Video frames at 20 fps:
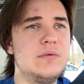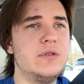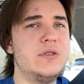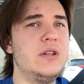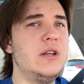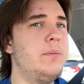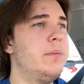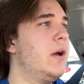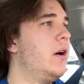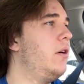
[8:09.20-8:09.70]

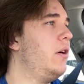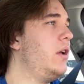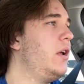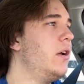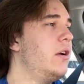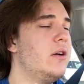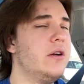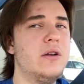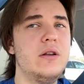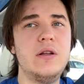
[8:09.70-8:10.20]
seat belt
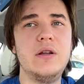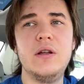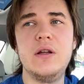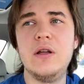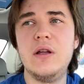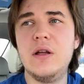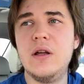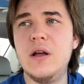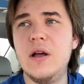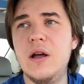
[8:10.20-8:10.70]
here,
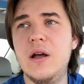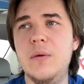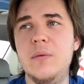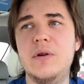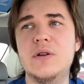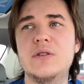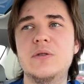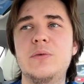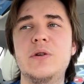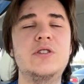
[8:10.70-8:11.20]

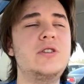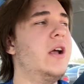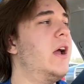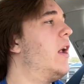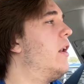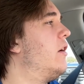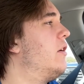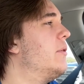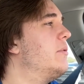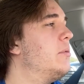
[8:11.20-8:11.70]
because originally I
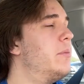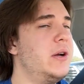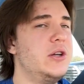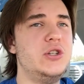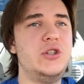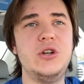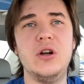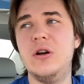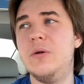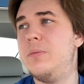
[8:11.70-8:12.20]
had it clipped to my
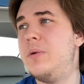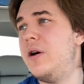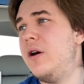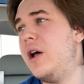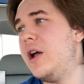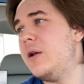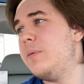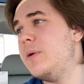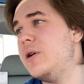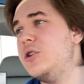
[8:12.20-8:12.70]
shirt, but
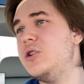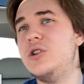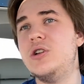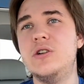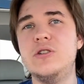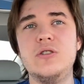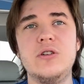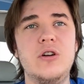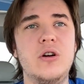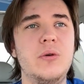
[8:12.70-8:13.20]
like my
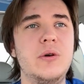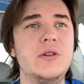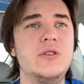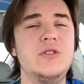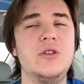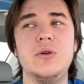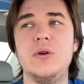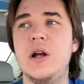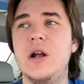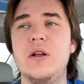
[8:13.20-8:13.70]
shirts are always
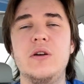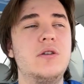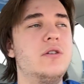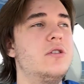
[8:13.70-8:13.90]
so kind